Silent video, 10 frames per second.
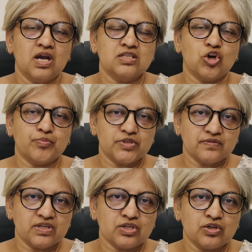as an
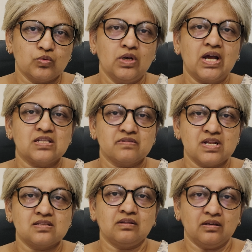observation tool as well
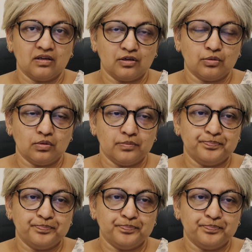as thinking tool.